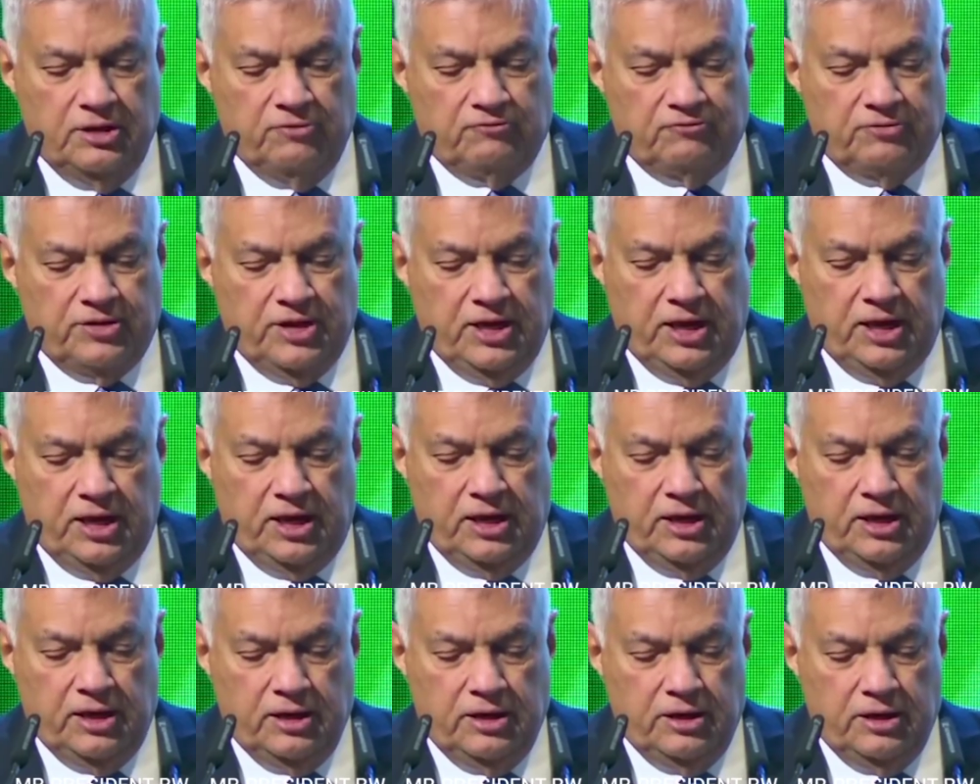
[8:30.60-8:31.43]
If
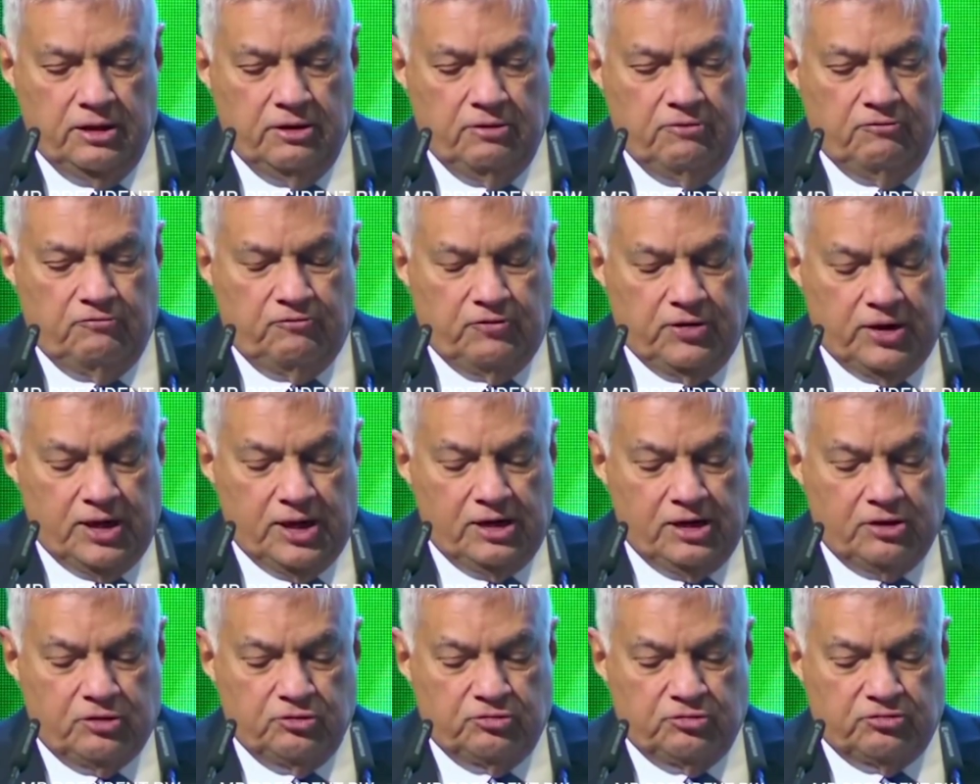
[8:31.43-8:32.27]
they
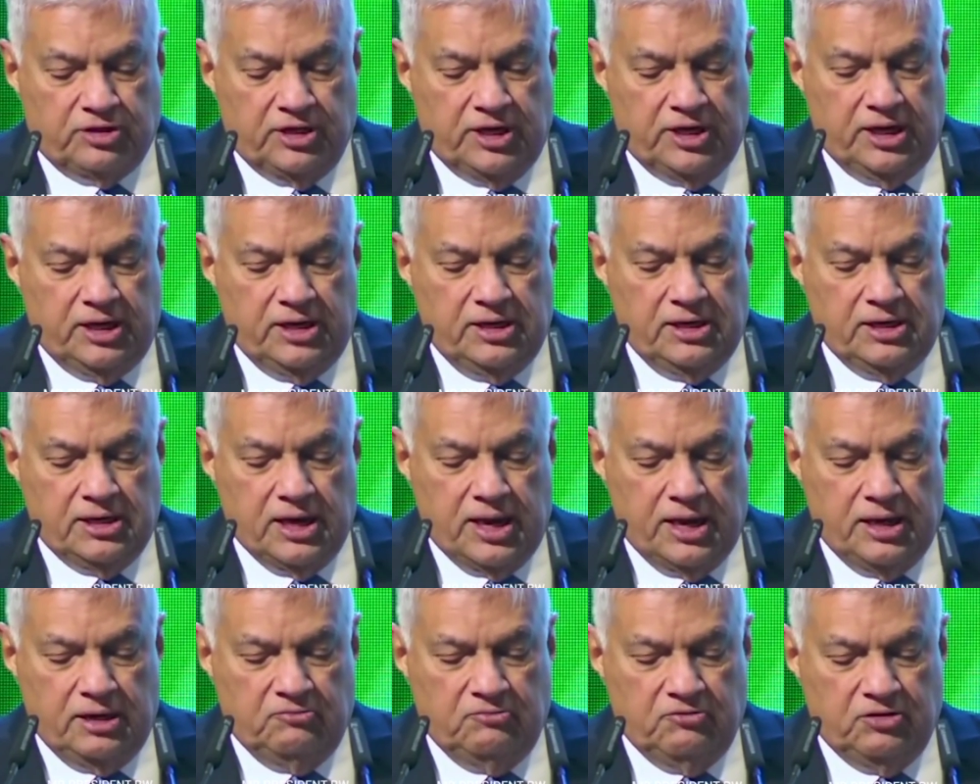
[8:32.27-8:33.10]
fail to stay in
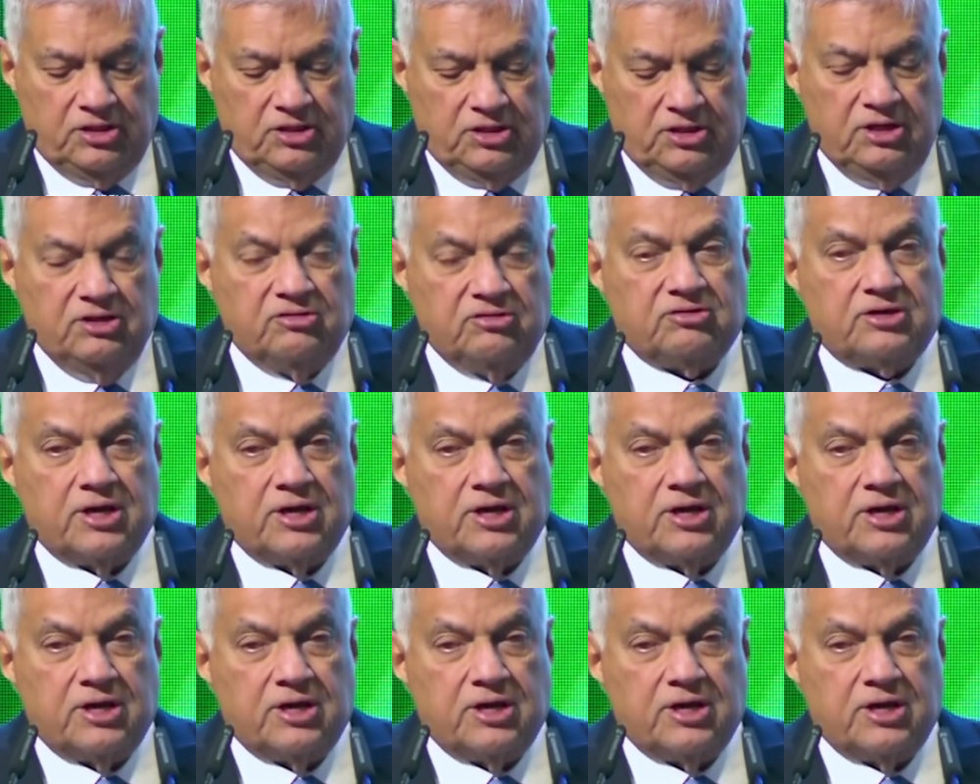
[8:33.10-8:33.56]
line with these